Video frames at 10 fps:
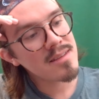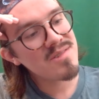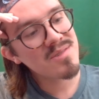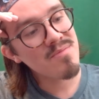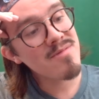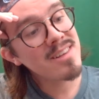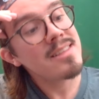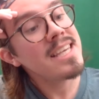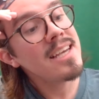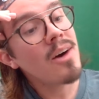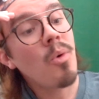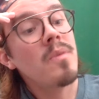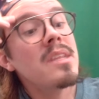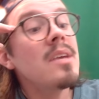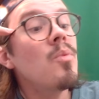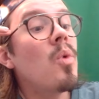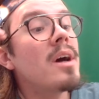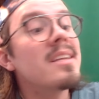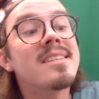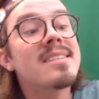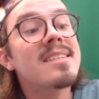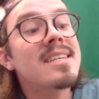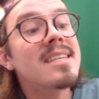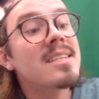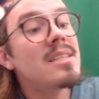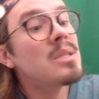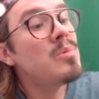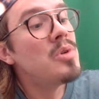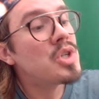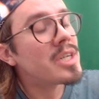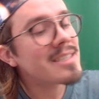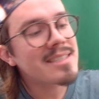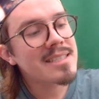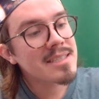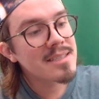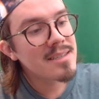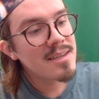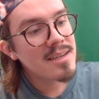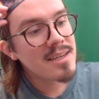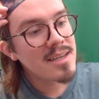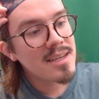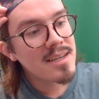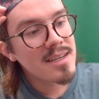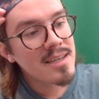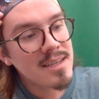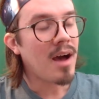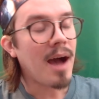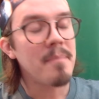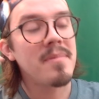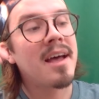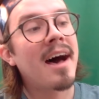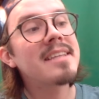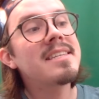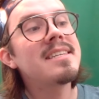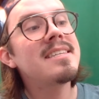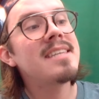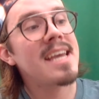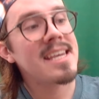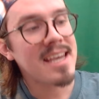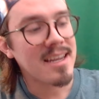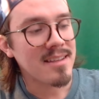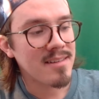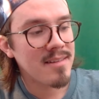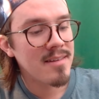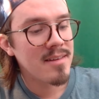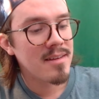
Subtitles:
there's really only one conclusion. I'm not saying